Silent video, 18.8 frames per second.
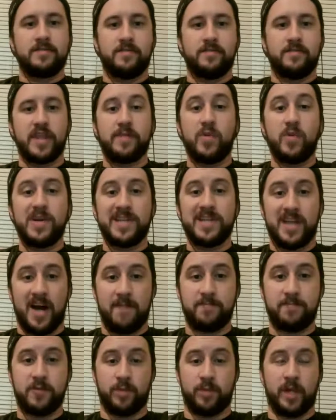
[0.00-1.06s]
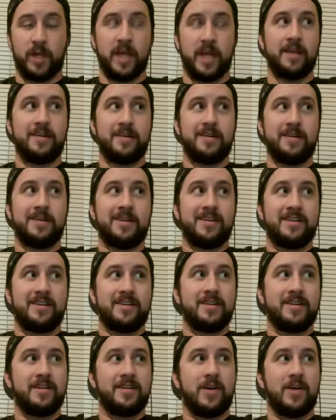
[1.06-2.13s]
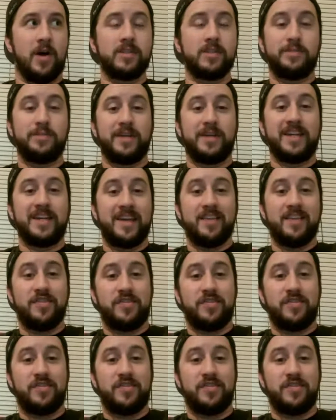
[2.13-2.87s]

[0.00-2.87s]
for them to win comfortably, ultimately